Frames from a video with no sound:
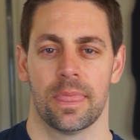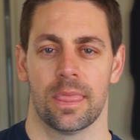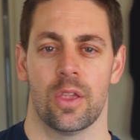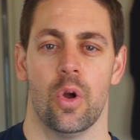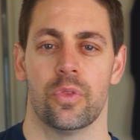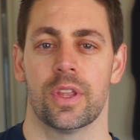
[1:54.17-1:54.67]

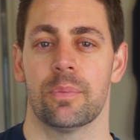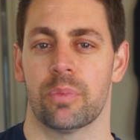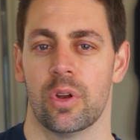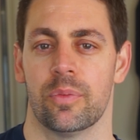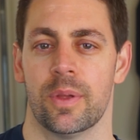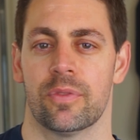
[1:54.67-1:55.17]
The only
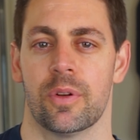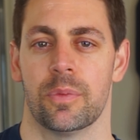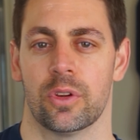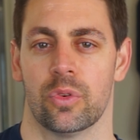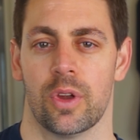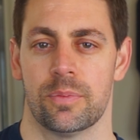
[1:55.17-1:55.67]
improvement from the
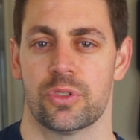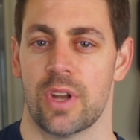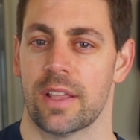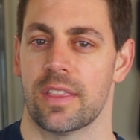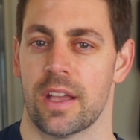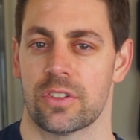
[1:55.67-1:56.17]
grip
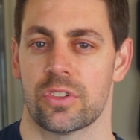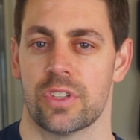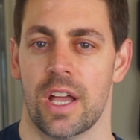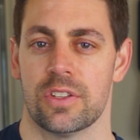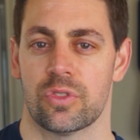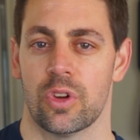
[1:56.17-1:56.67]
strength
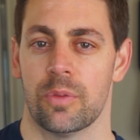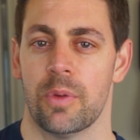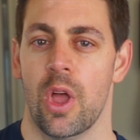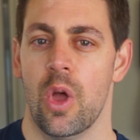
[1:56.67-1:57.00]
exercise group